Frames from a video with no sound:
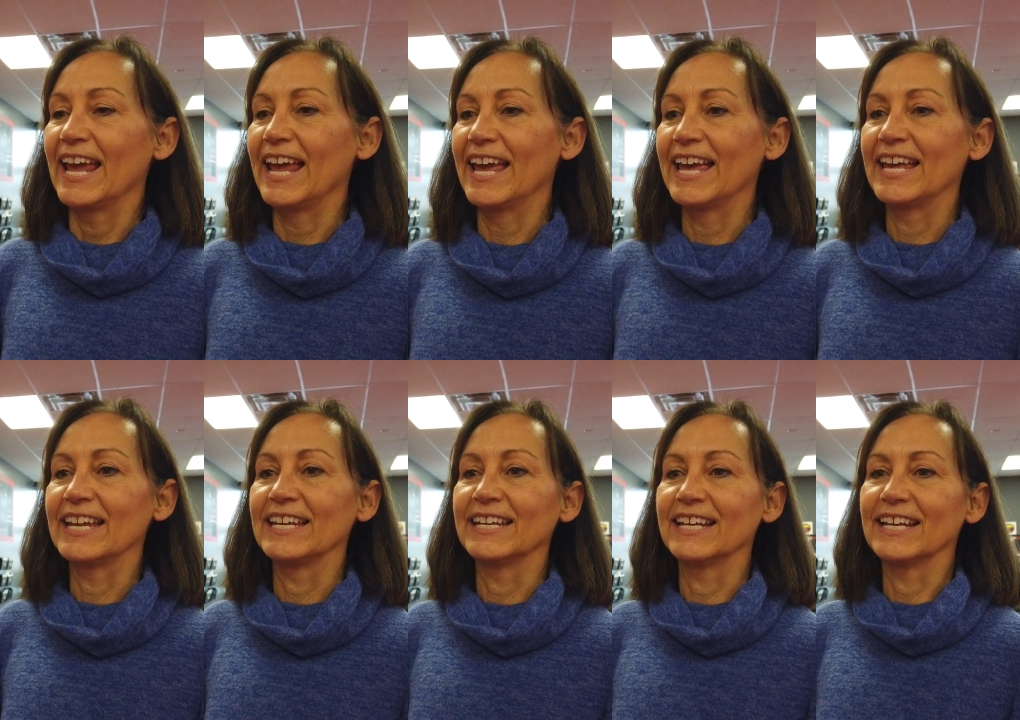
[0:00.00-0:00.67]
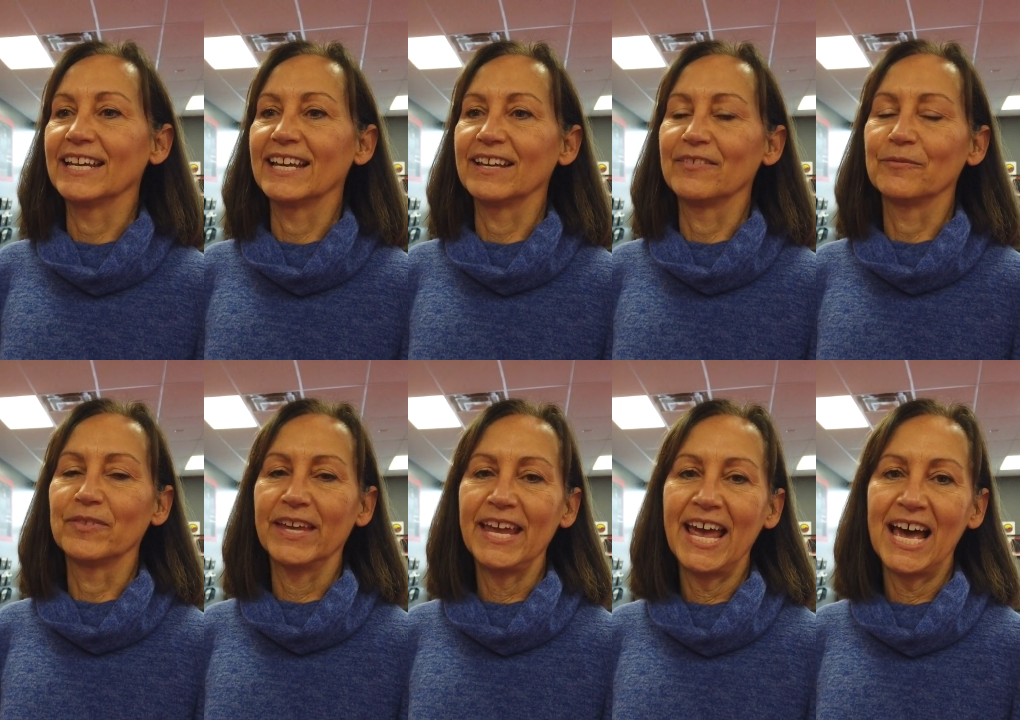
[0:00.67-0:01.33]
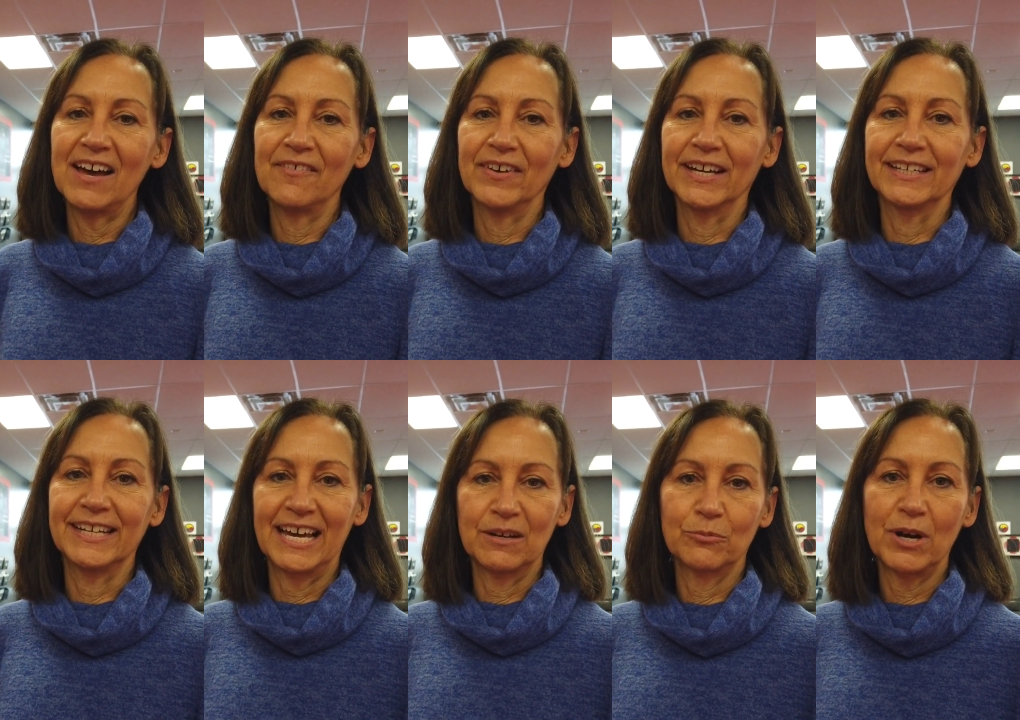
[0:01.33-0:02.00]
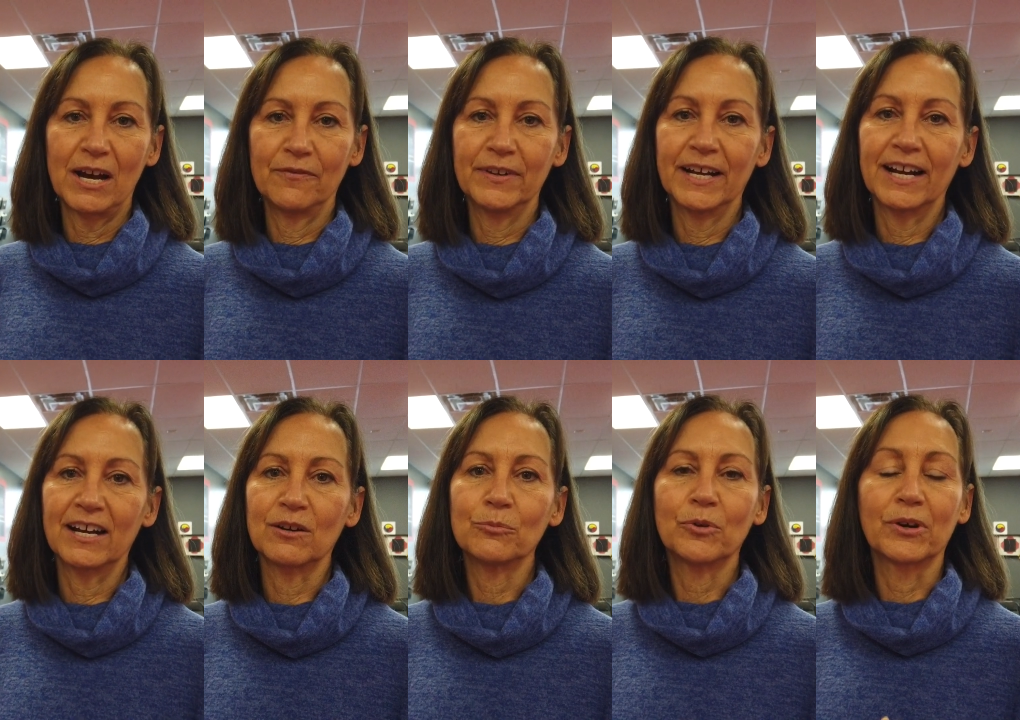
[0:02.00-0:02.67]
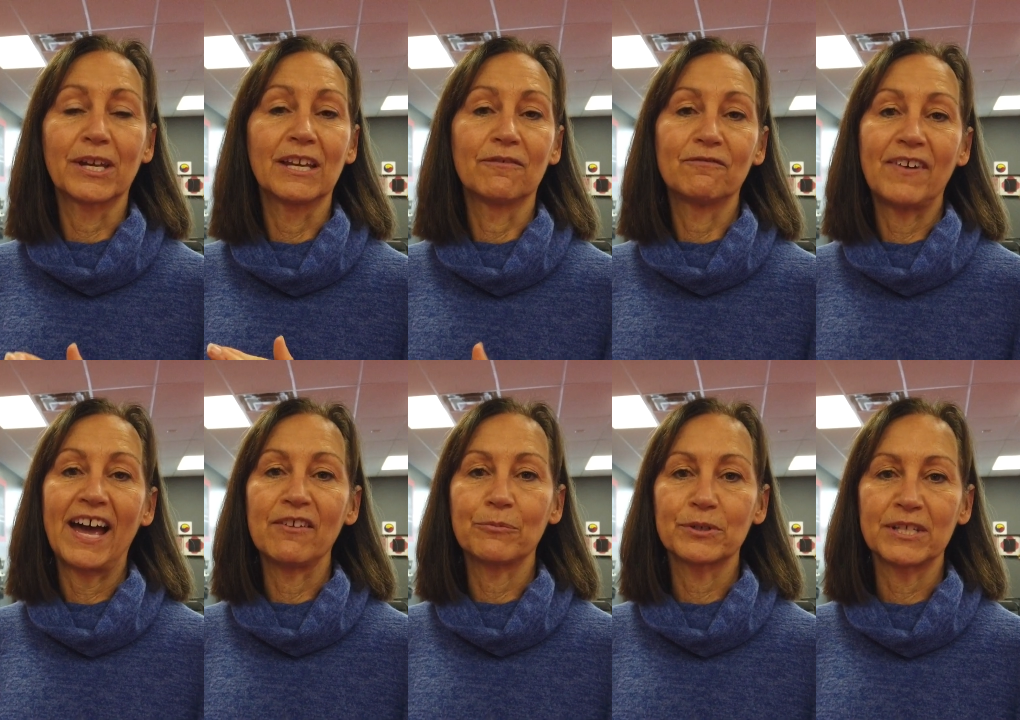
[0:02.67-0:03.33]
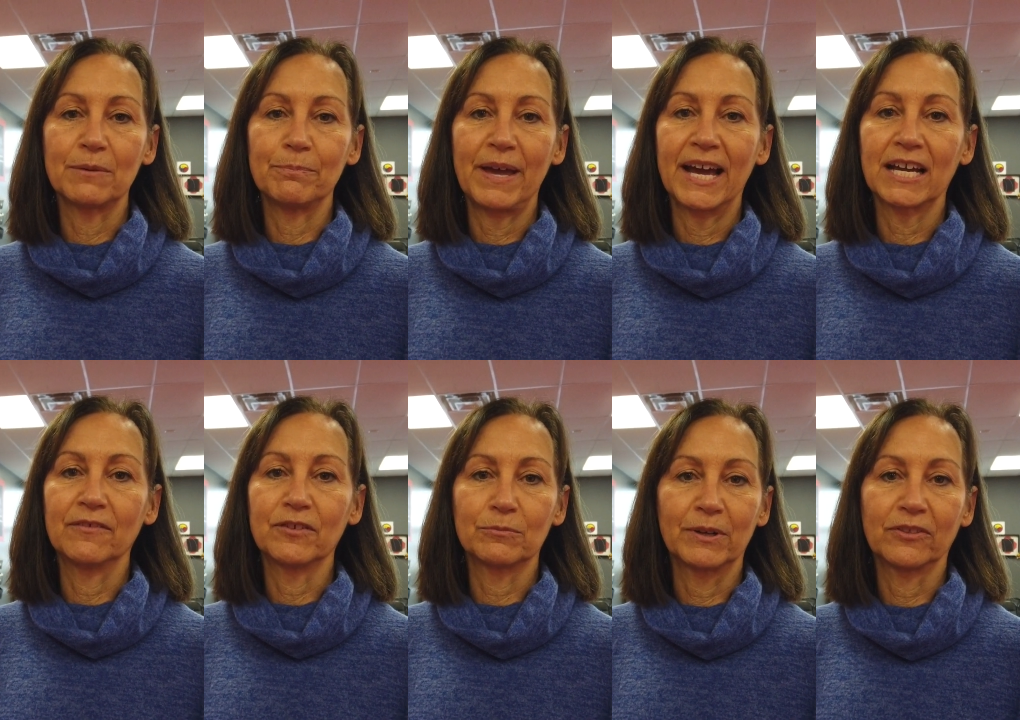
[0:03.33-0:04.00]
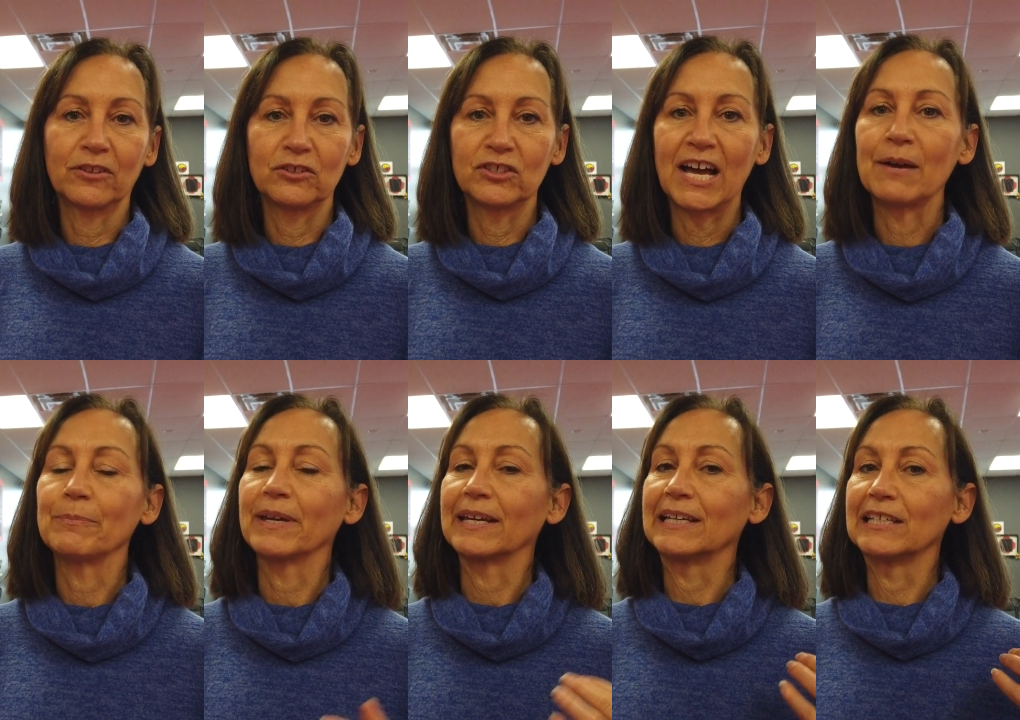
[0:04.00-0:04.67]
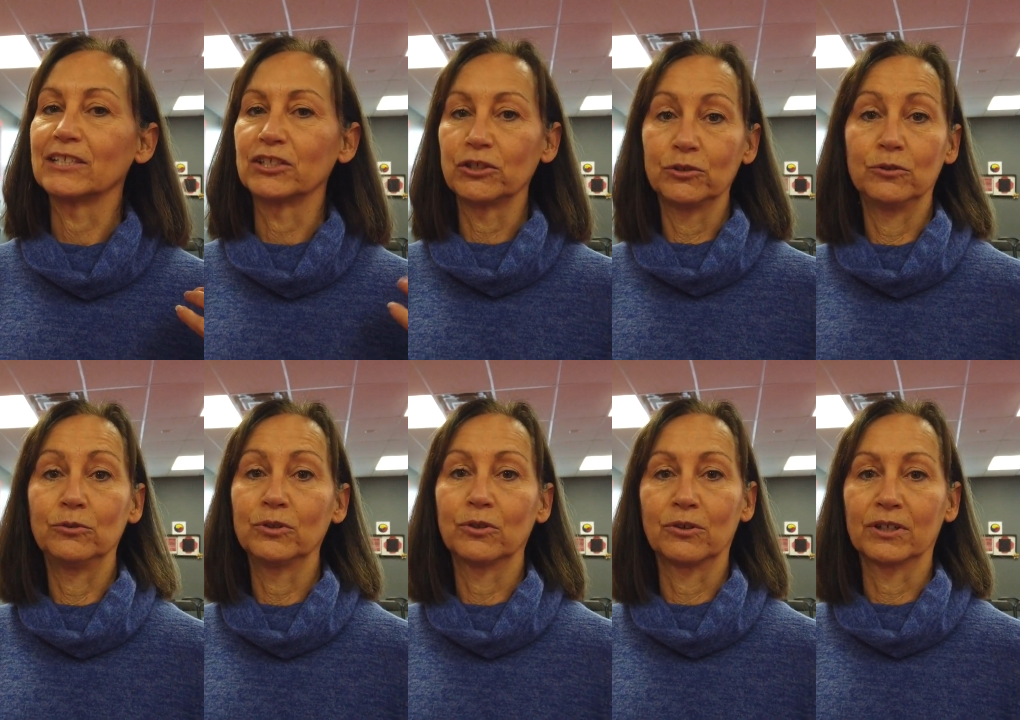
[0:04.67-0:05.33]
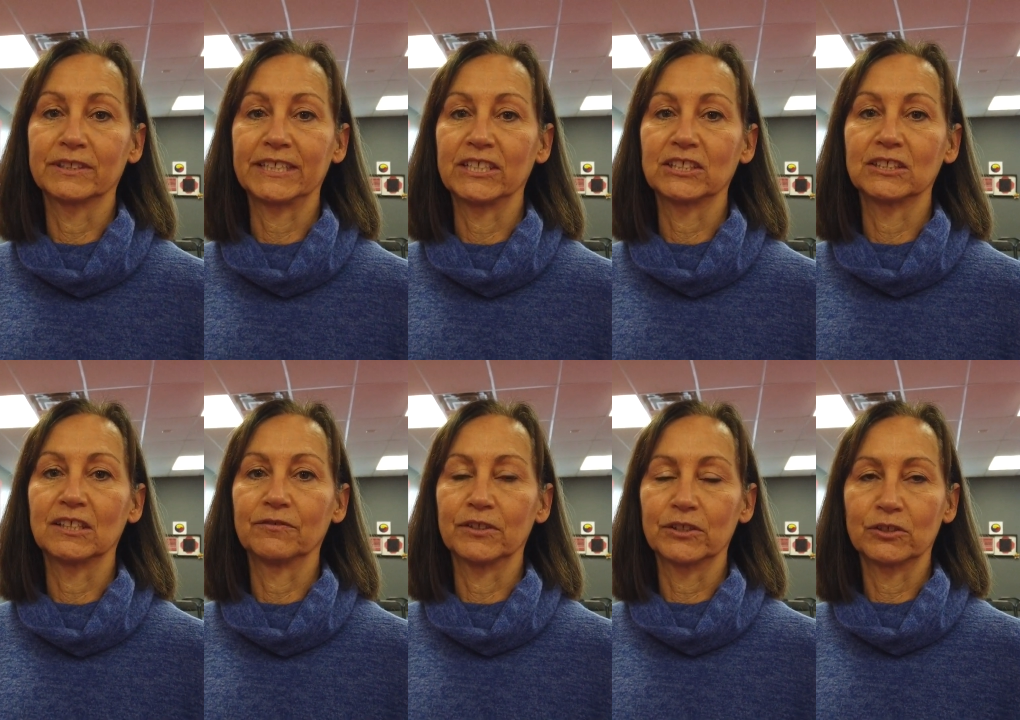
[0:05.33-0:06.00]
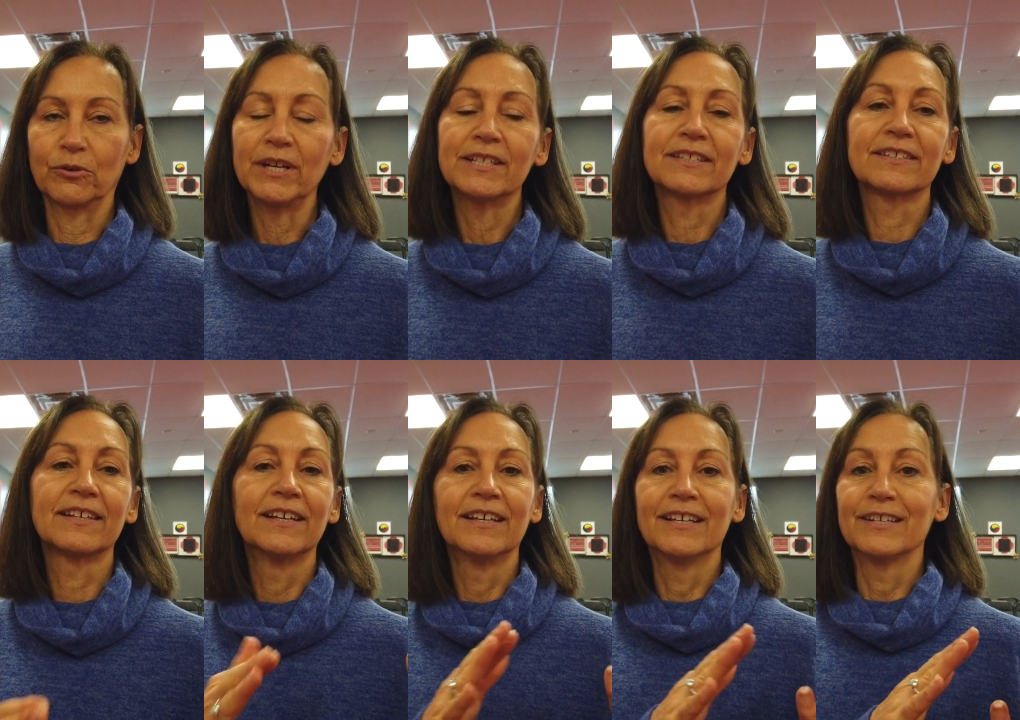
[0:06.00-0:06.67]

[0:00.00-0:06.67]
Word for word: And they have a nonprofit arm where you can give 5% back of your monthly shopping to the organization of your choice.